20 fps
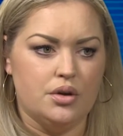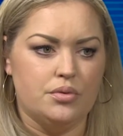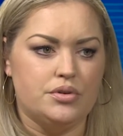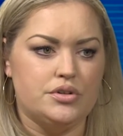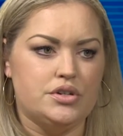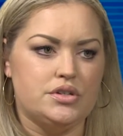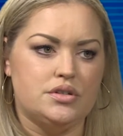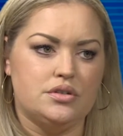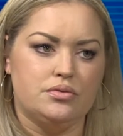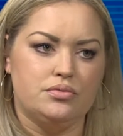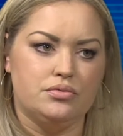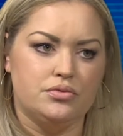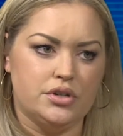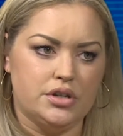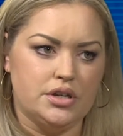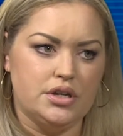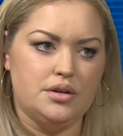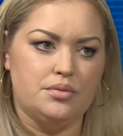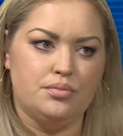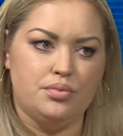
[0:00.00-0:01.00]
which is a
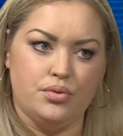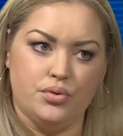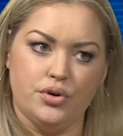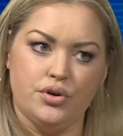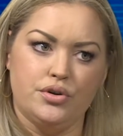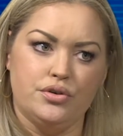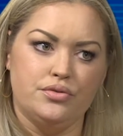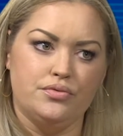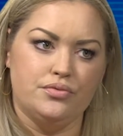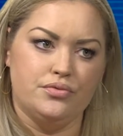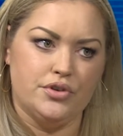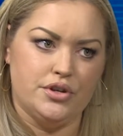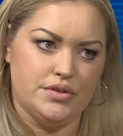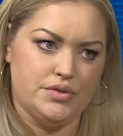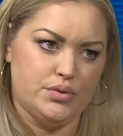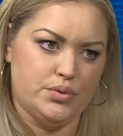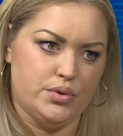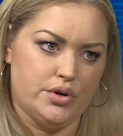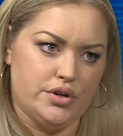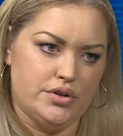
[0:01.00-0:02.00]
really important
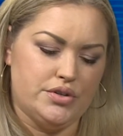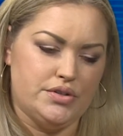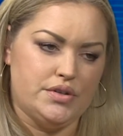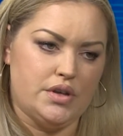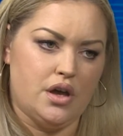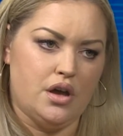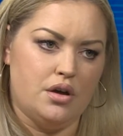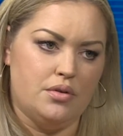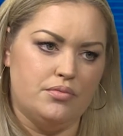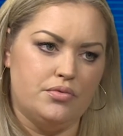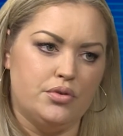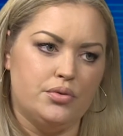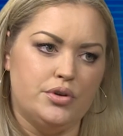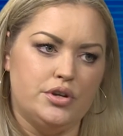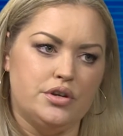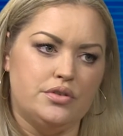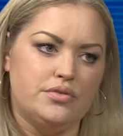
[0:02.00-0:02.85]
resource for when